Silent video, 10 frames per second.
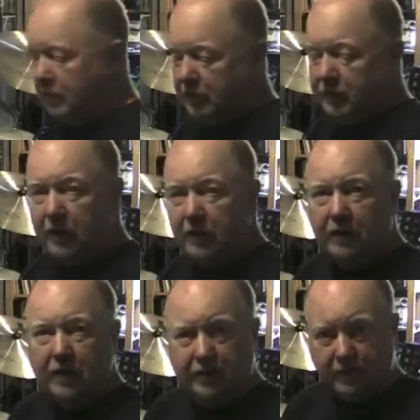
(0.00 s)
So now,
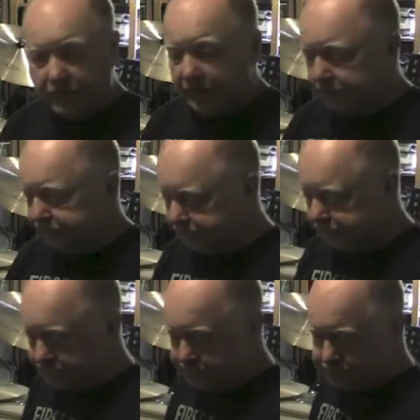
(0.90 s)
as ever,
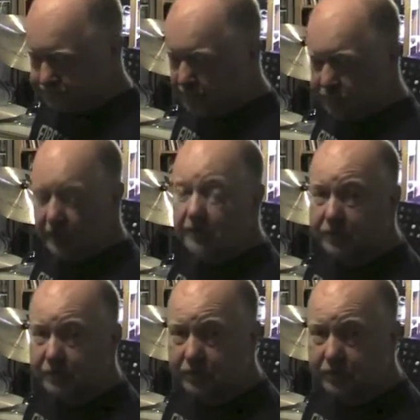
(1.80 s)
let's take this to the